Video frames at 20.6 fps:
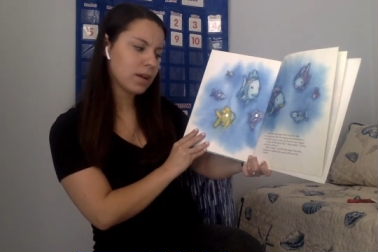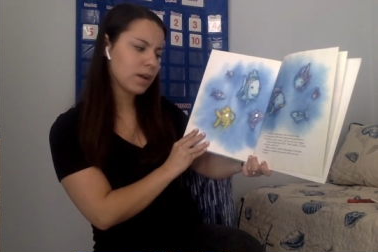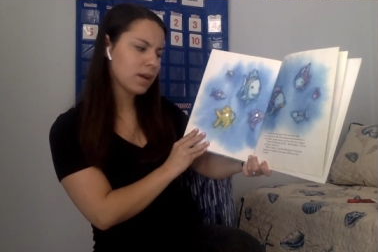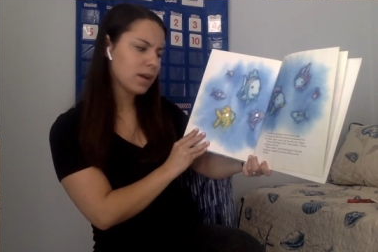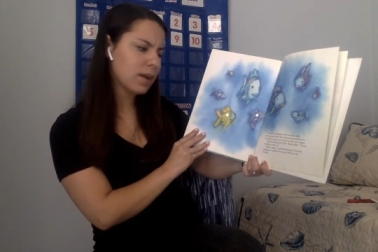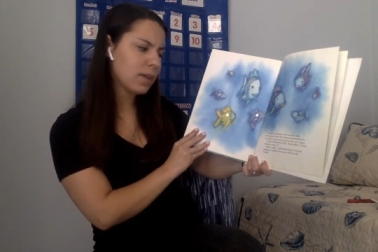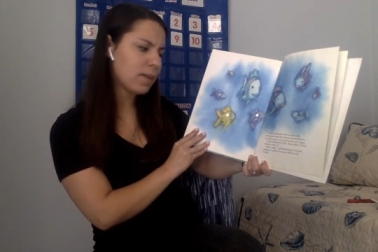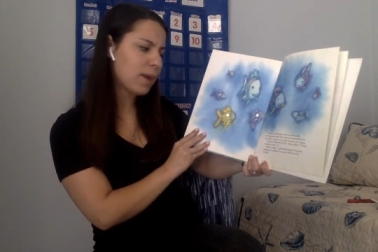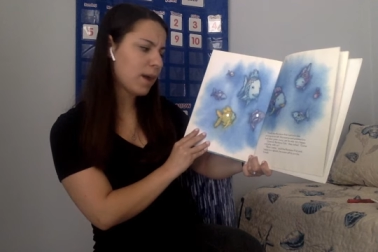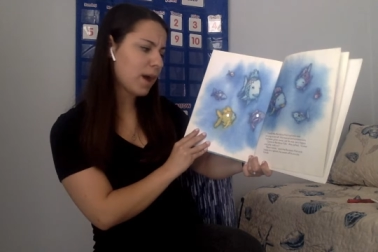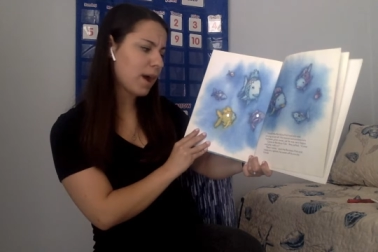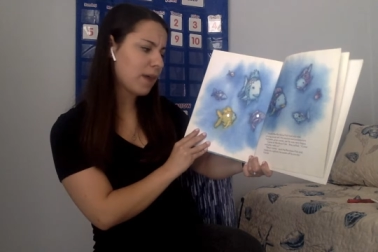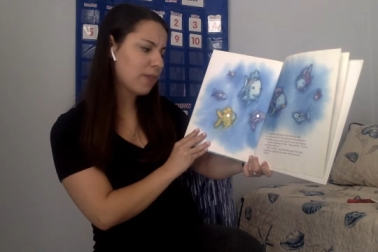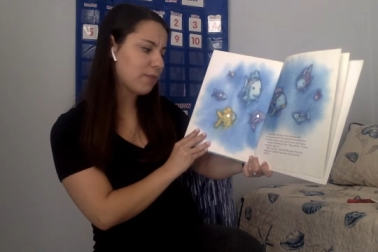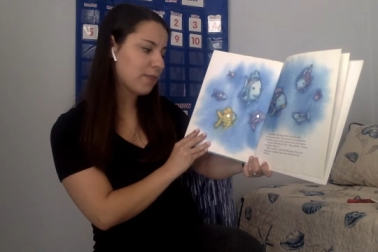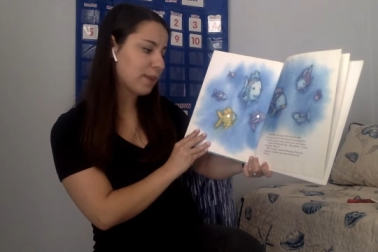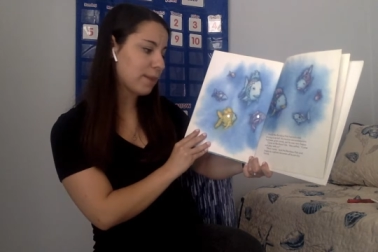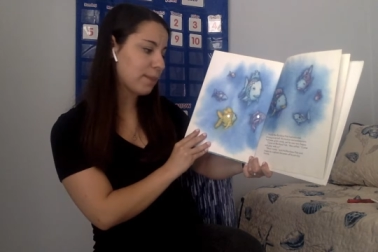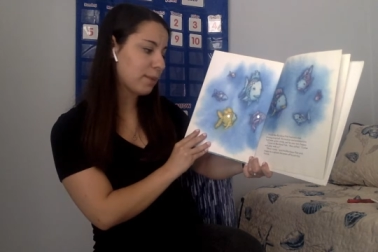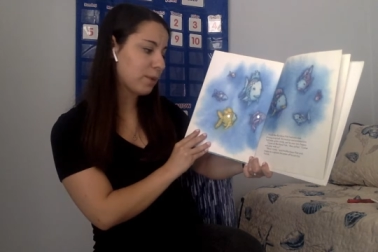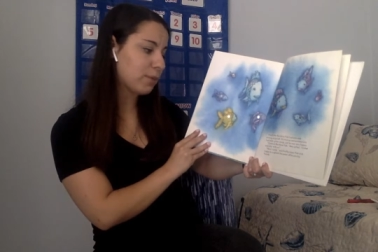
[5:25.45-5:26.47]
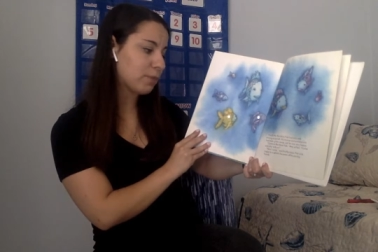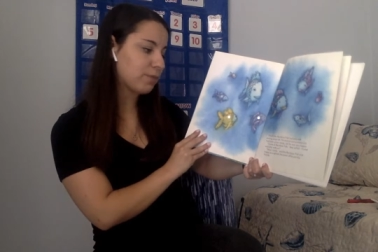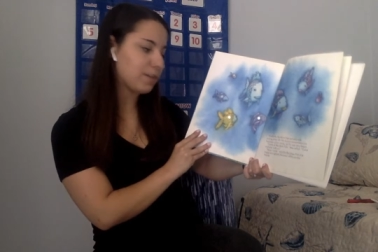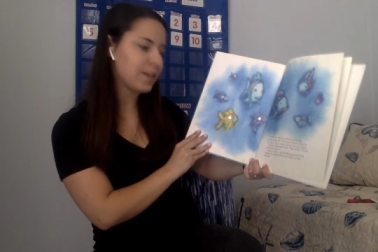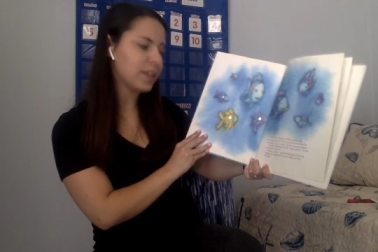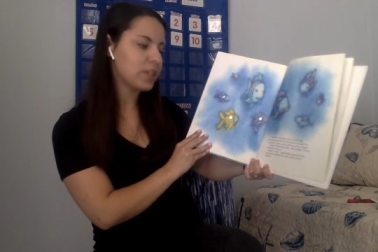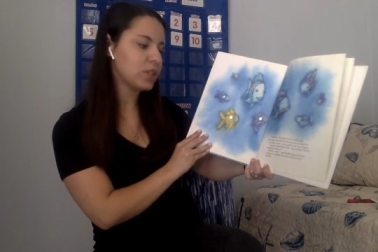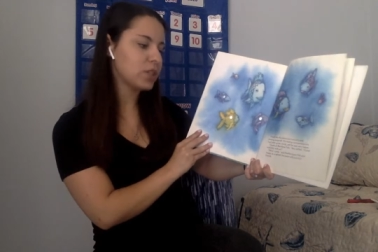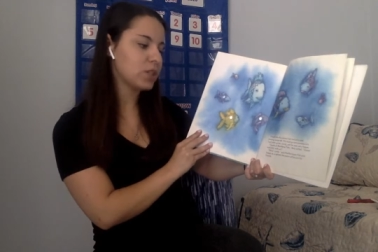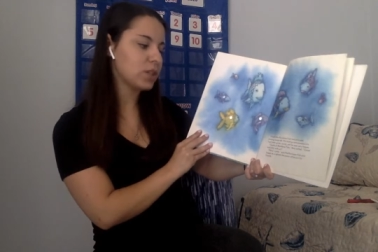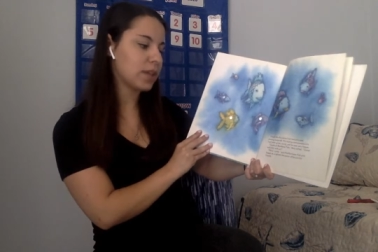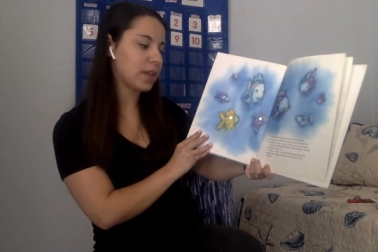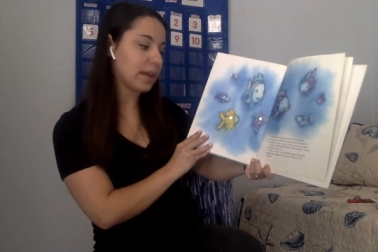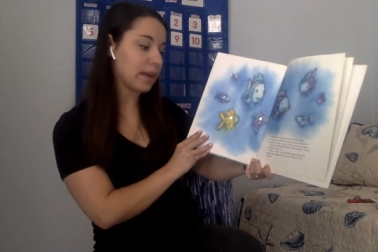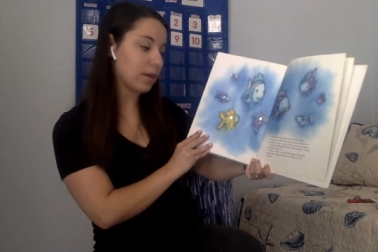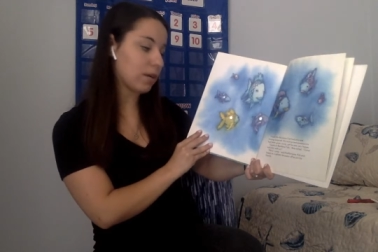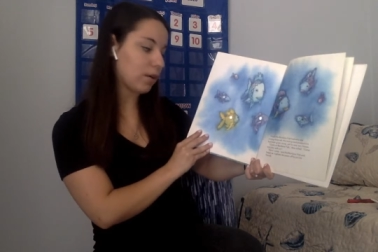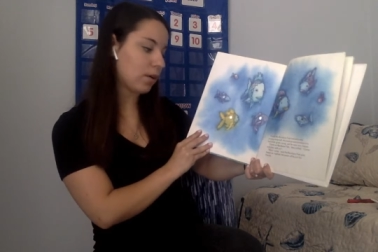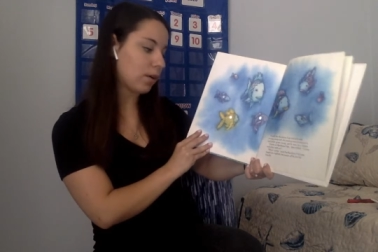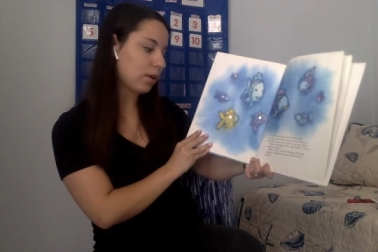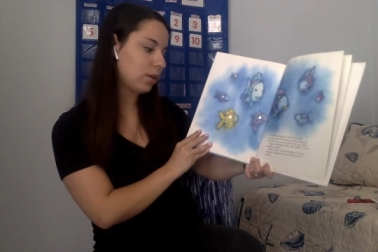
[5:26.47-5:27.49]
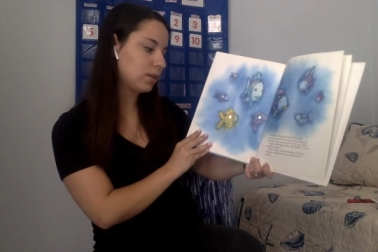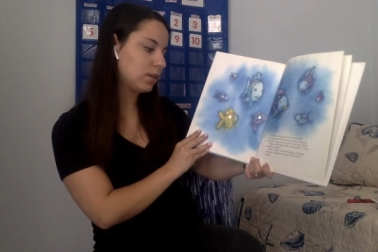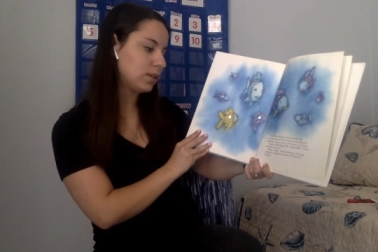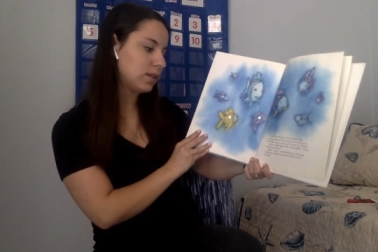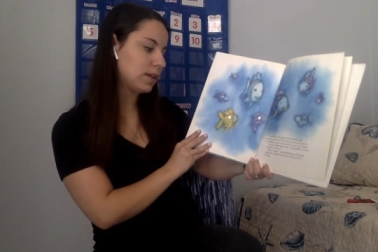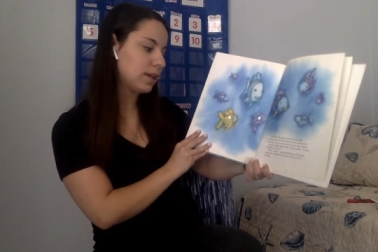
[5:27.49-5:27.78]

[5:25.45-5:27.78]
Come on, rainbow fish, they called.